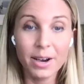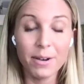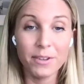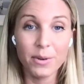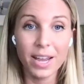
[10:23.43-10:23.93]

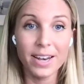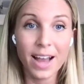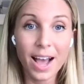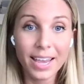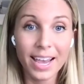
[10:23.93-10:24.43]
if you
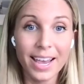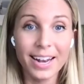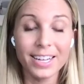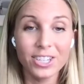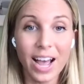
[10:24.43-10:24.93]
cannot get
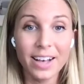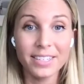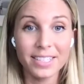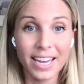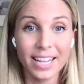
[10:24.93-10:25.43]
a child
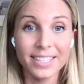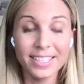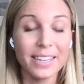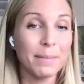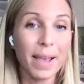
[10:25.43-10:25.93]
to stand
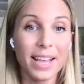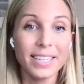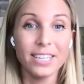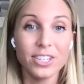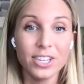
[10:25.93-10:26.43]
still and pay
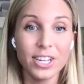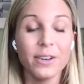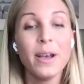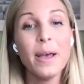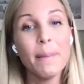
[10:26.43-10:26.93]
attention to you,
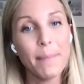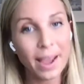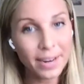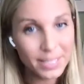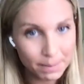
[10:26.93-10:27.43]

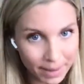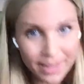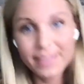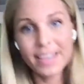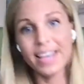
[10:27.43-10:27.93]
parents
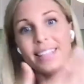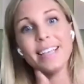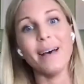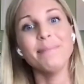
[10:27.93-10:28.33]
pick the kids up.